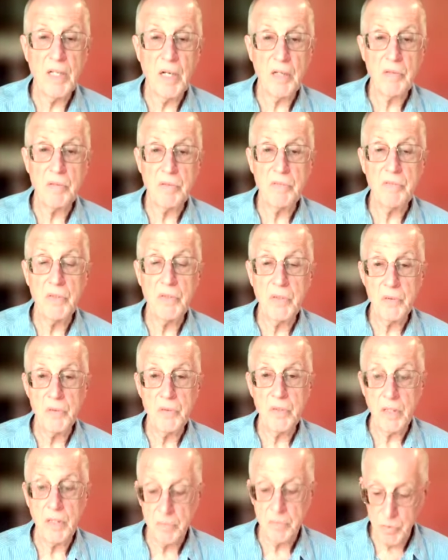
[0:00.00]
got
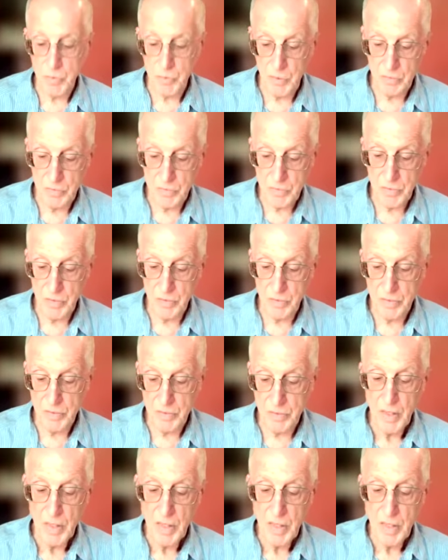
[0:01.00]
reviewed and were overturned,